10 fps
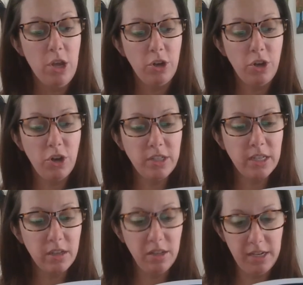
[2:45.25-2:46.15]
cooked and
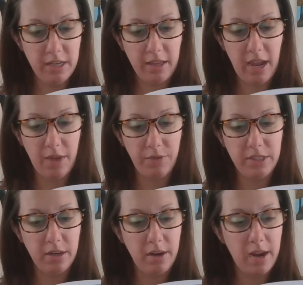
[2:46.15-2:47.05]
cleaned in the
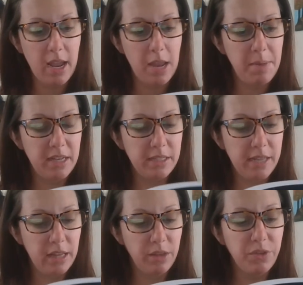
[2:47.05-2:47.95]
cafeteria, and
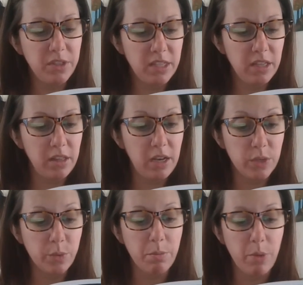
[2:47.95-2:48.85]
maintained the facilities
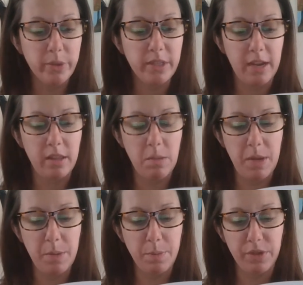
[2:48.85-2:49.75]
were most likely
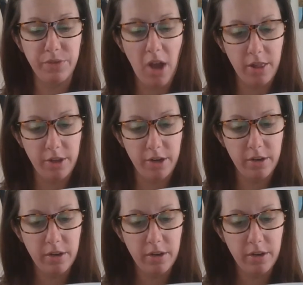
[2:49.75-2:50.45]
people of color.